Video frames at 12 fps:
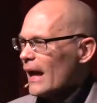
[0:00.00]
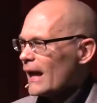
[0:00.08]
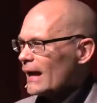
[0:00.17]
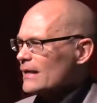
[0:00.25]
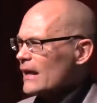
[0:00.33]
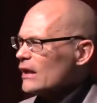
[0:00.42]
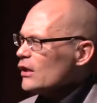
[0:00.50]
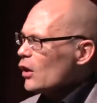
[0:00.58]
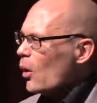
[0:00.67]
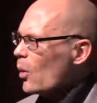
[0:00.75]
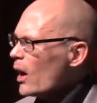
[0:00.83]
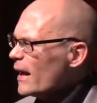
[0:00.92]
and I think, you
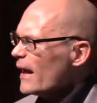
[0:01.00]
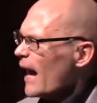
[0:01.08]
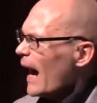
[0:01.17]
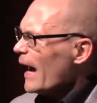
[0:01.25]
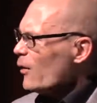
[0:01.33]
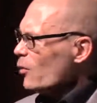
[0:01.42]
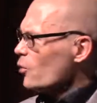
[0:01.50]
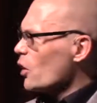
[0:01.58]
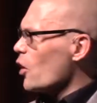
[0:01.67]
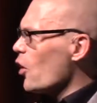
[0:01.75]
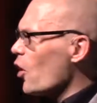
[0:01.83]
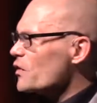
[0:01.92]
know what? I don't
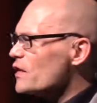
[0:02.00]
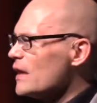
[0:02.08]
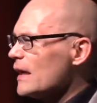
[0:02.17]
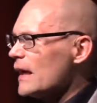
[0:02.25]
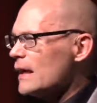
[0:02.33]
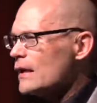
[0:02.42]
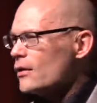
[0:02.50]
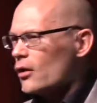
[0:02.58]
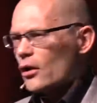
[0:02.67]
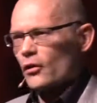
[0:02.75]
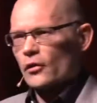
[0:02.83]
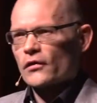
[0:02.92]
recall seeing any
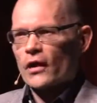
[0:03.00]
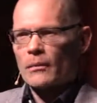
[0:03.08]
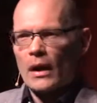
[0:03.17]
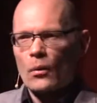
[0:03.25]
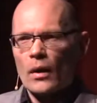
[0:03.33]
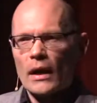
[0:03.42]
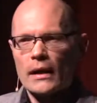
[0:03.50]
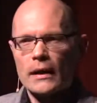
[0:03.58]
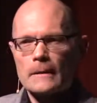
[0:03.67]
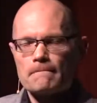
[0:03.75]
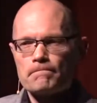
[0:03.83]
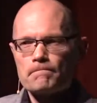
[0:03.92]
urinals on my way in.